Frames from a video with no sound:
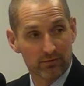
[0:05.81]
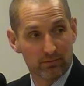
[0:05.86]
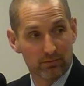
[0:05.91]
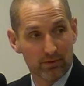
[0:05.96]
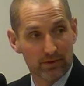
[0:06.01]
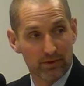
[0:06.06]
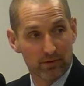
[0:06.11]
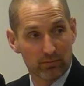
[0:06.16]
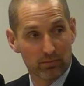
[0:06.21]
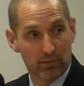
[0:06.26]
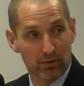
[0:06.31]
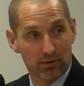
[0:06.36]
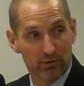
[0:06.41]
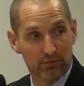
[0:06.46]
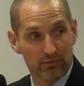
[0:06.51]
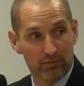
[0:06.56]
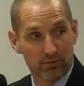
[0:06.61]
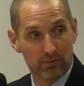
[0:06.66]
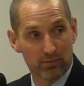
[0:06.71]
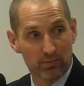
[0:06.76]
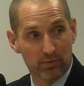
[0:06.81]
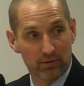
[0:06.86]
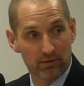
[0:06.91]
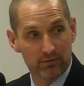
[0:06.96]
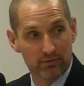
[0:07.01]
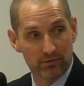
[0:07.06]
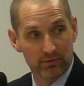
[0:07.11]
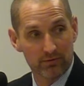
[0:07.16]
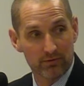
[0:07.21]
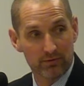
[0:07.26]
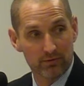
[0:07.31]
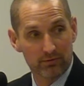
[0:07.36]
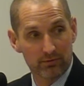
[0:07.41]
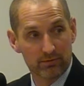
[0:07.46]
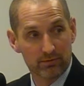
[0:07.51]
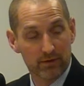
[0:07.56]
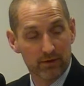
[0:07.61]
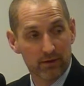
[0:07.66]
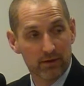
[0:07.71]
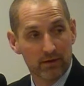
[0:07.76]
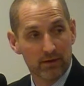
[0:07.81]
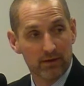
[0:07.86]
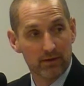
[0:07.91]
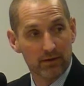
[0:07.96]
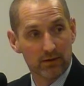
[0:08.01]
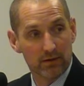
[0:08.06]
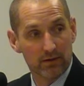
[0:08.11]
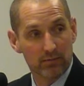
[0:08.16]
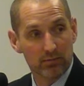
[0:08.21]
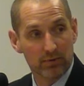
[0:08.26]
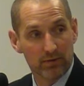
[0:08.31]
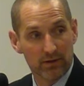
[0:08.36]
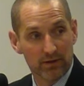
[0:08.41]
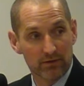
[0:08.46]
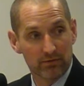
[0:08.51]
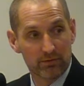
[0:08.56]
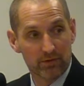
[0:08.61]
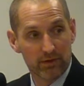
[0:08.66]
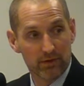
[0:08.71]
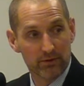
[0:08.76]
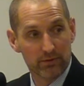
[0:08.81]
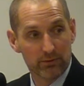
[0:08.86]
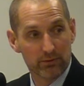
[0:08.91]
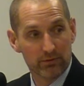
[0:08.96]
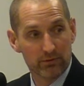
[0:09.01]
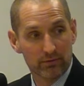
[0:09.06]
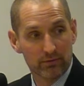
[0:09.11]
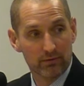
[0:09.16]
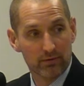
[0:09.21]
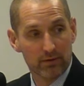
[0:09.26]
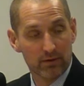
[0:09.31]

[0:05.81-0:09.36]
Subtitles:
reimburse for the purchase of police vehicles.